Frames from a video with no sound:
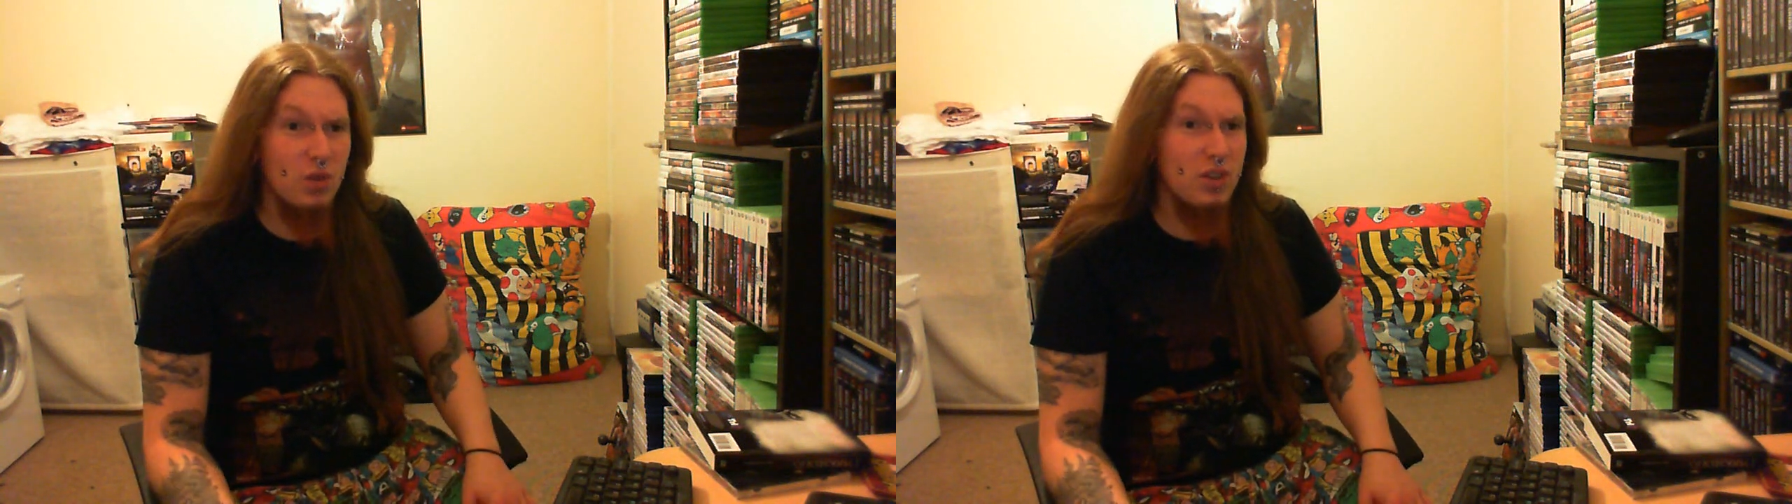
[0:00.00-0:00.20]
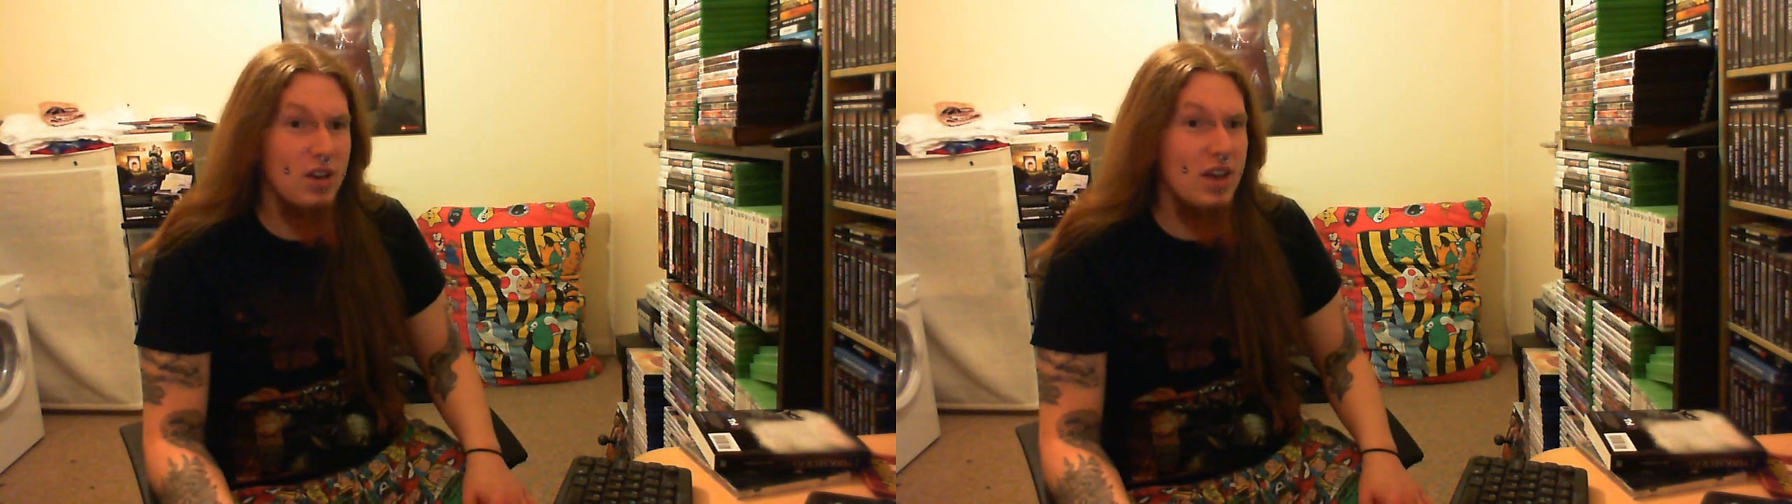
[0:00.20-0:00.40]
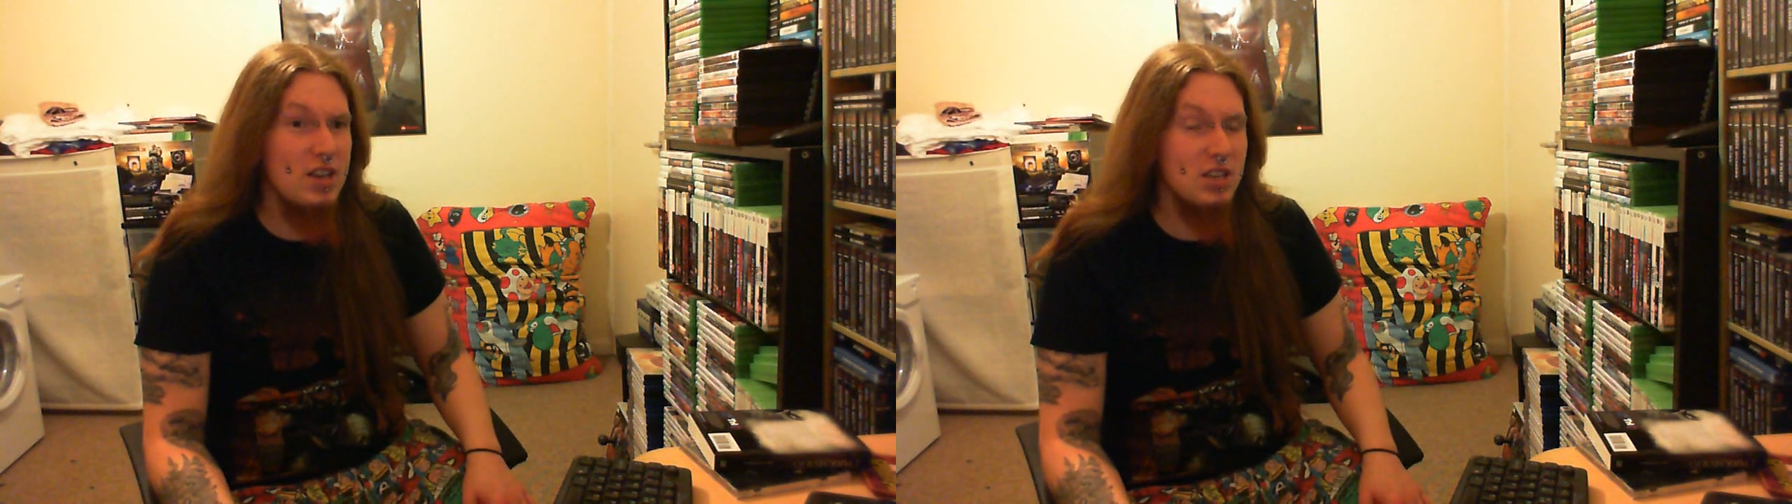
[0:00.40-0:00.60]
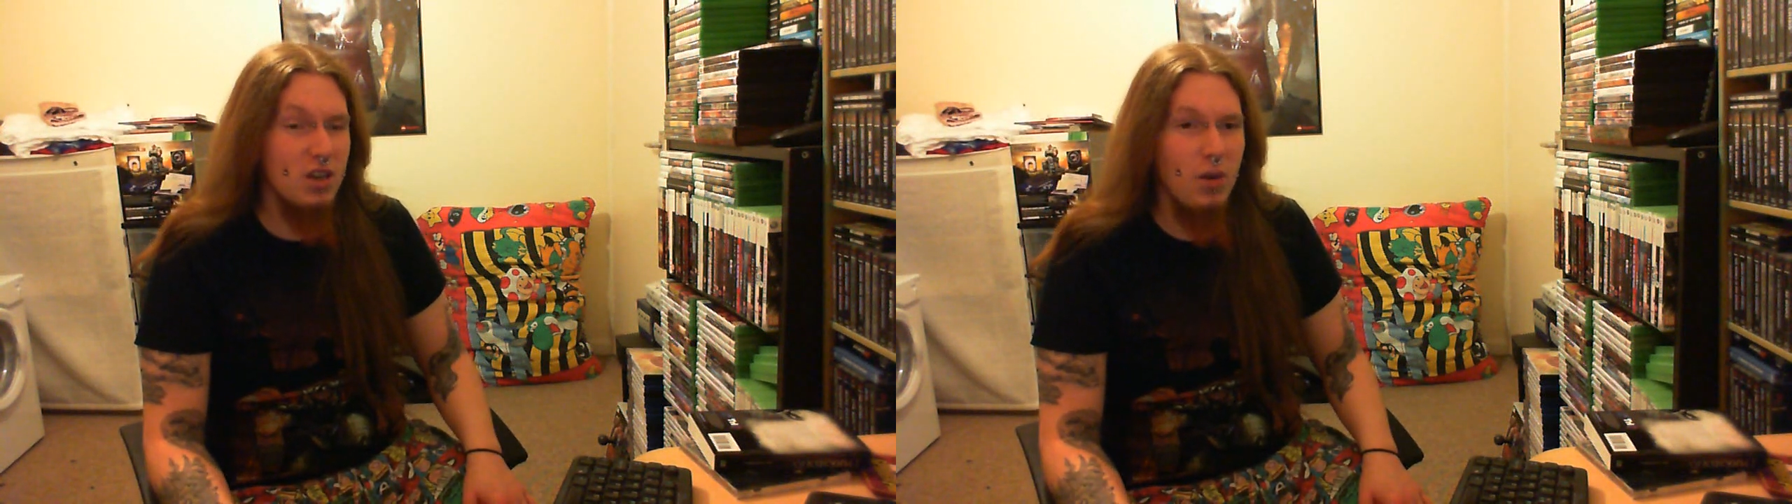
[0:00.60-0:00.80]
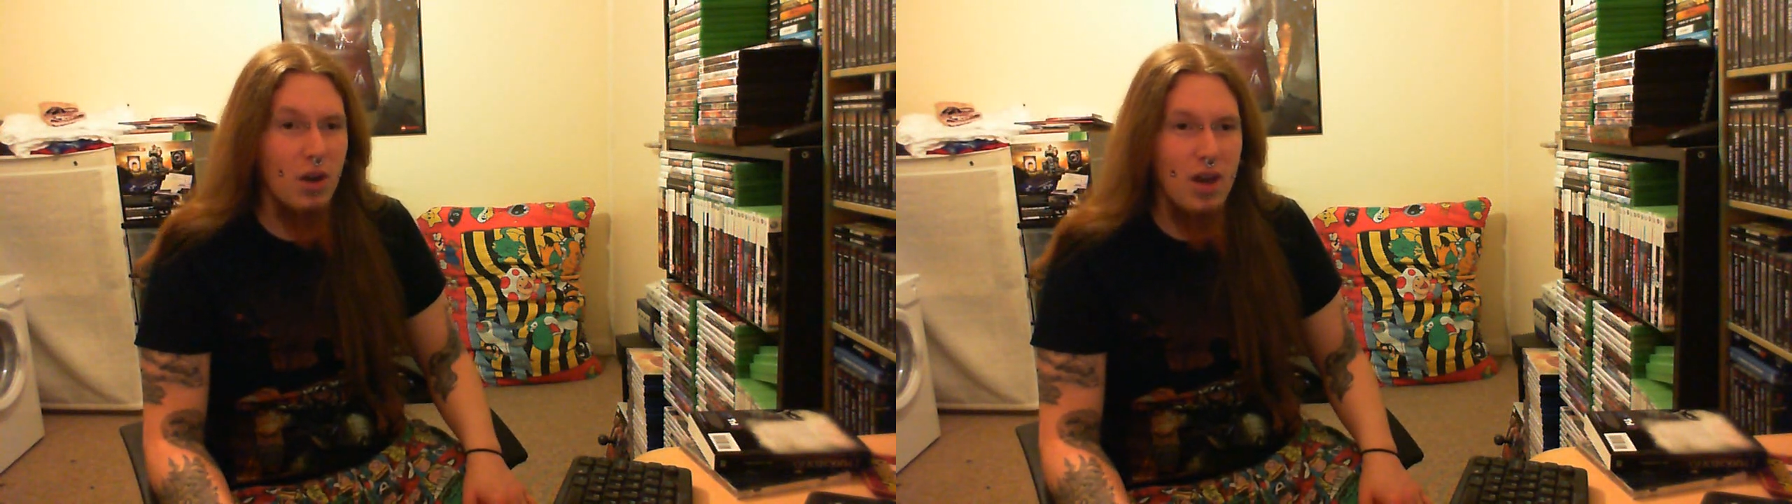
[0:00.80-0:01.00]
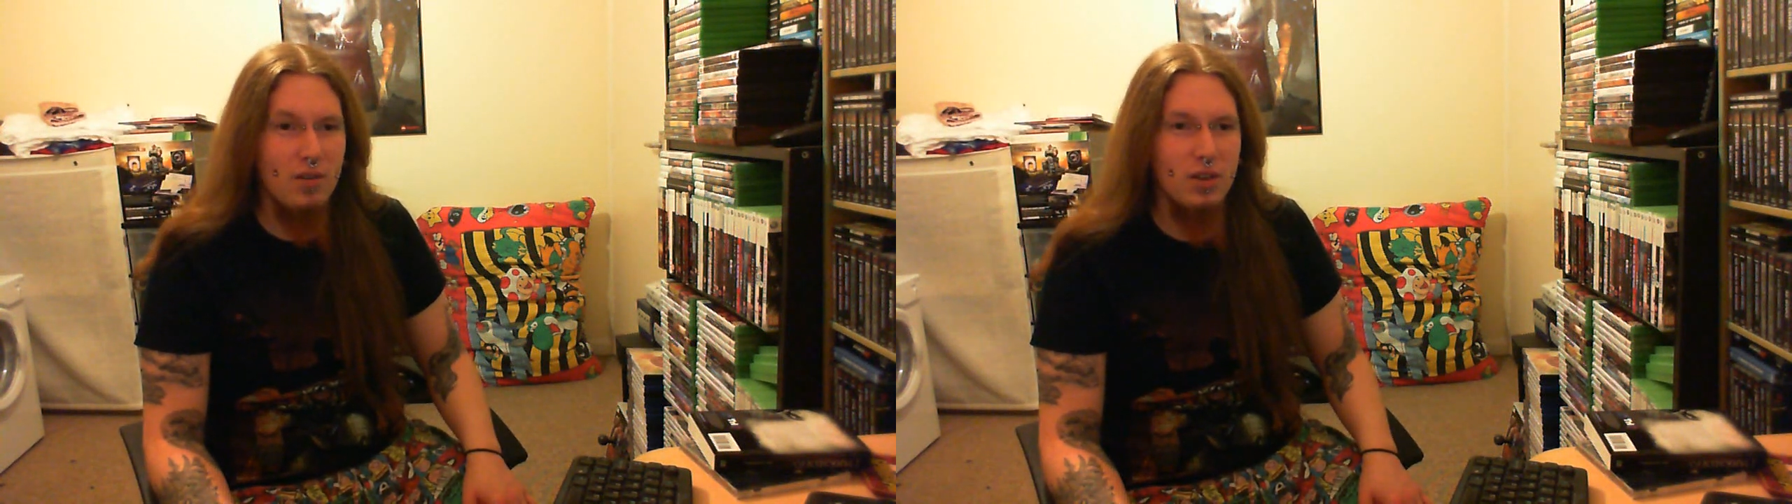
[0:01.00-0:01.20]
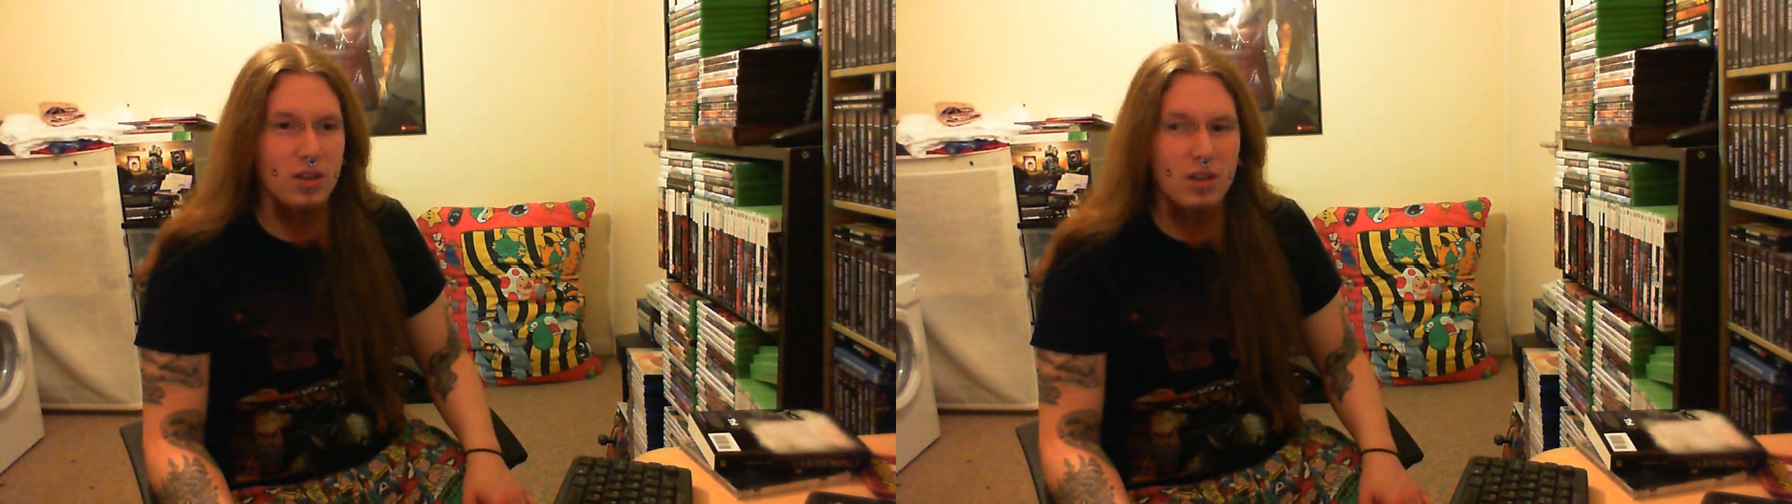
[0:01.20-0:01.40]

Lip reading: today, so I'll have a